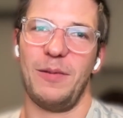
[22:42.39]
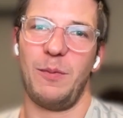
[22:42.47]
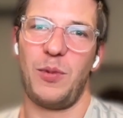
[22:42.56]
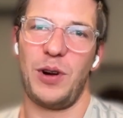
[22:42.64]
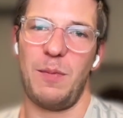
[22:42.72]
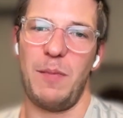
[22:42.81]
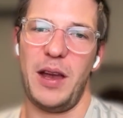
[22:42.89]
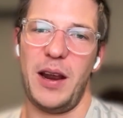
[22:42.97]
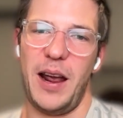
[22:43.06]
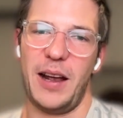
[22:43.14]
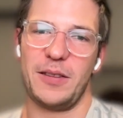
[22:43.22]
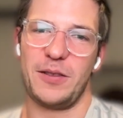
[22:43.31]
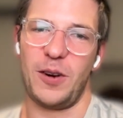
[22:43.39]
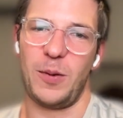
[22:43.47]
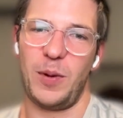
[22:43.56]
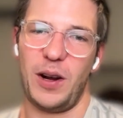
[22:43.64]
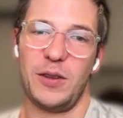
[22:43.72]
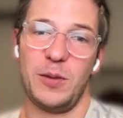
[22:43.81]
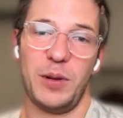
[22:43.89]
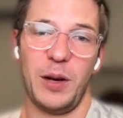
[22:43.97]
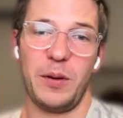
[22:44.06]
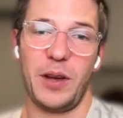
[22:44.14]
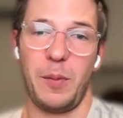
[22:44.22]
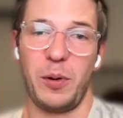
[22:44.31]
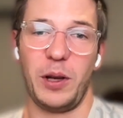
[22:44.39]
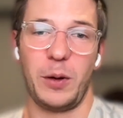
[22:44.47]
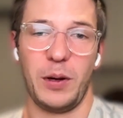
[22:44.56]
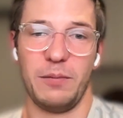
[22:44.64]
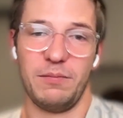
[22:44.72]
pretty mid answer, but I do play with Hyperliquid.